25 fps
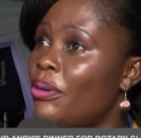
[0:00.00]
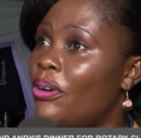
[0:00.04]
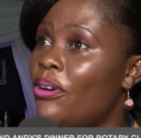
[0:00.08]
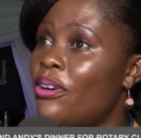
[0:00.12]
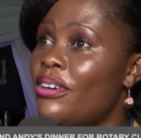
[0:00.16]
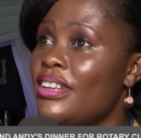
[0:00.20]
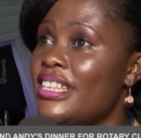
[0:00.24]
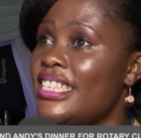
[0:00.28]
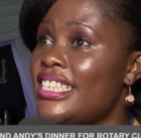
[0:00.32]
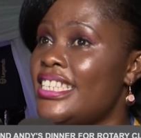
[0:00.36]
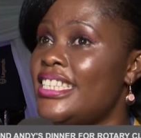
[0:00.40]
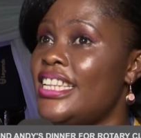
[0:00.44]

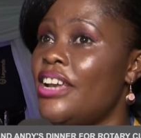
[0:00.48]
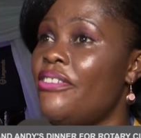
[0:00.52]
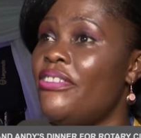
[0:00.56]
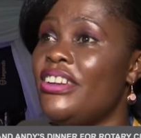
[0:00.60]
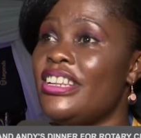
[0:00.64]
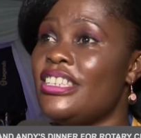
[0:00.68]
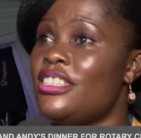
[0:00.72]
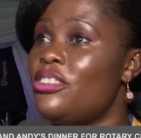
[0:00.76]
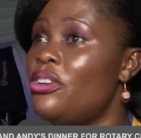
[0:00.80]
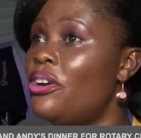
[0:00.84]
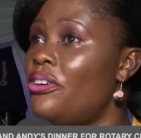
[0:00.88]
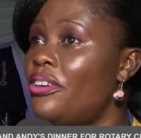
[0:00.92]
because there
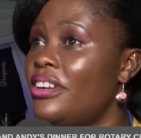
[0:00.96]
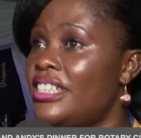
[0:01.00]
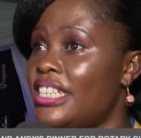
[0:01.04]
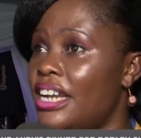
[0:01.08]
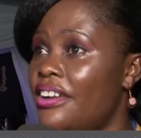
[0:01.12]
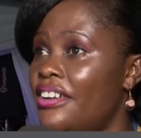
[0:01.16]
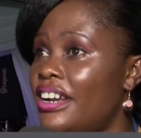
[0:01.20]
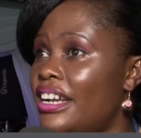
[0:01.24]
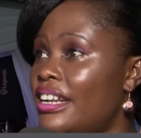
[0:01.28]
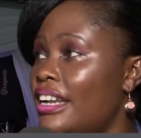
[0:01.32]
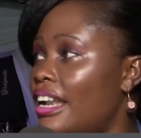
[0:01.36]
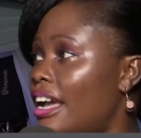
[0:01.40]
is no
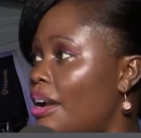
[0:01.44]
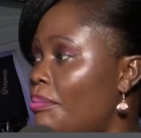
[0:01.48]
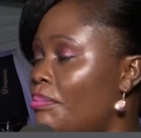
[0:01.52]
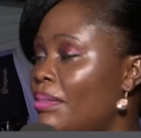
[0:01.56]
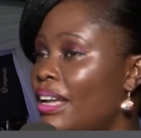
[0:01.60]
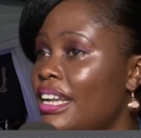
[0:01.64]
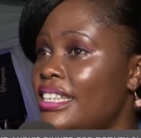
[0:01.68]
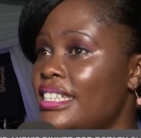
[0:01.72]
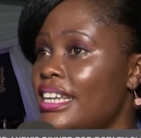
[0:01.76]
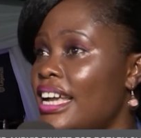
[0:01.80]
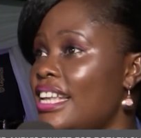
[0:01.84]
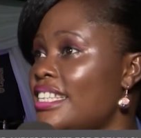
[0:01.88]
Rotary Club
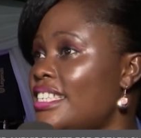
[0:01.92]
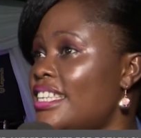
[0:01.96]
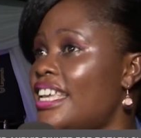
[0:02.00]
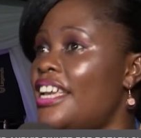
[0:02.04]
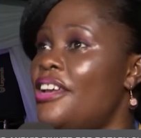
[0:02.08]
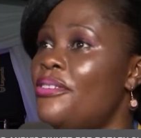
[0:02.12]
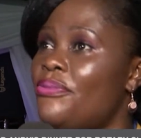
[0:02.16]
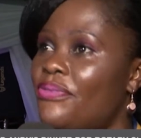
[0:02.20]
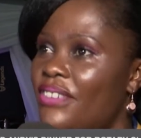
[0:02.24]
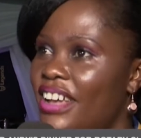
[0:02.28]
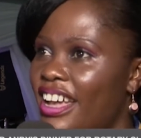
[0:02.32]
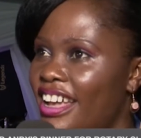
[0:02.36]
that has
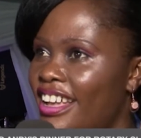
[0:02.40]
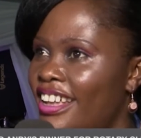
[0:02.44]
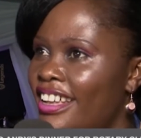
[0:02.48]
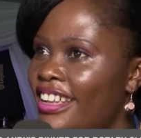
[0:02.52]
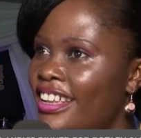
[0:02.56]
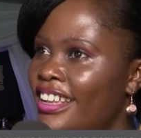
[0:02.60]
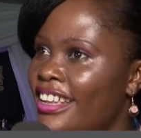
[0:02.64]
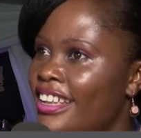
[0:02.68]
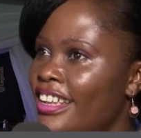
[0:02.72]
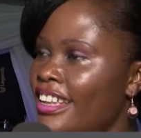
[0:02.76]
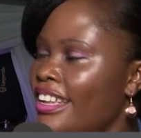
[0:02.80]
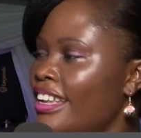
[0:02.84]
ever
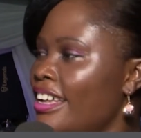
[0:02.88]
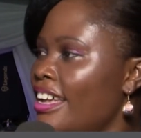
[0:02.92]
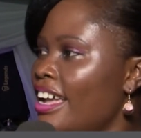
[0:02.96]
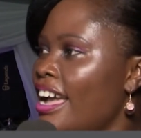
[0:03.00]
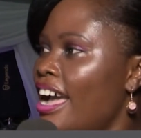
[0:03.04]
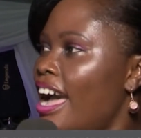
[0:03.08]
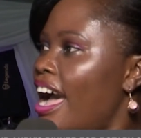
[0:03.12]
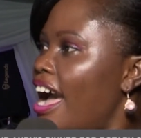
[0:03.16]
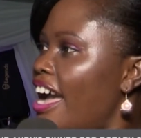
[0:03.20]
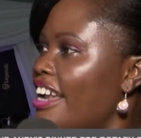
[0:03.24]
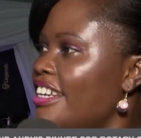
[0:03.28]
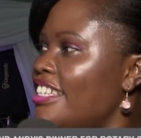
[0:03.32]

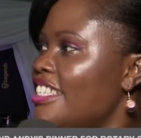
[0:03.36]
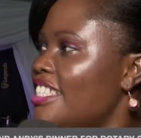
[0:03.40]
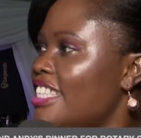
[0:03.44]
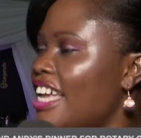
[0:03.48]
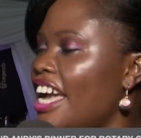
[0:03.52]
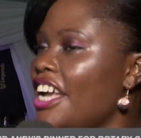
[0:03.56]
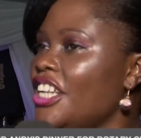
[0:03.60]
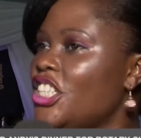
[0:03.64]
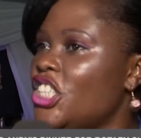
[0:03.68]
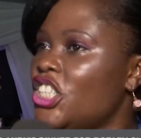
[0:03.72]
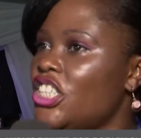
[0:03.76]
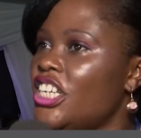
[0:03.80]
had
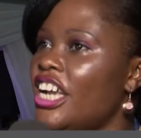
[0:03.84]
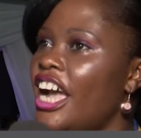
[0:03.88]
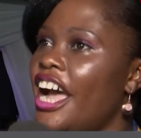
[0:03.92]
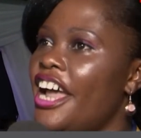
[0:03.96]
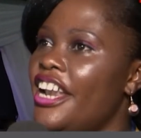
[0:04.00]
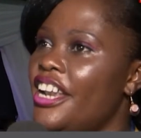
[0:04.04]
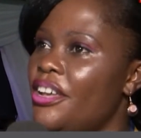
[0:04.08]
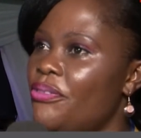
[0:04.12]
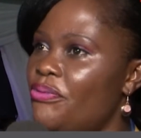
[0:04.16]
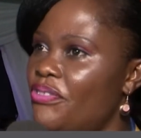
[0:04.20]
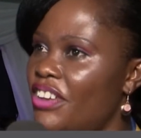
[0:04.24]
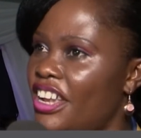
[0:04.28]
such
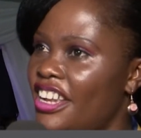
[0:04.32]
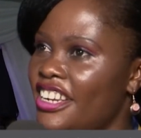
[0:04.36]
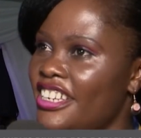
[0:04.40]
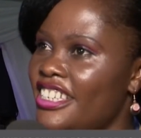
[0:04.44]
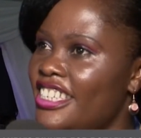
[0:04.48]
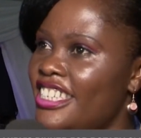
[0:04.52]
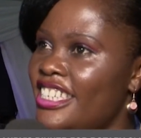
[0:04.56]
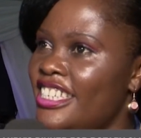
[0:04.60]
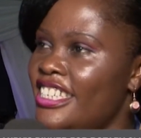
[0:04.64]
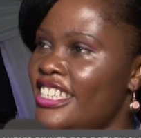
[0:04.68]
an event.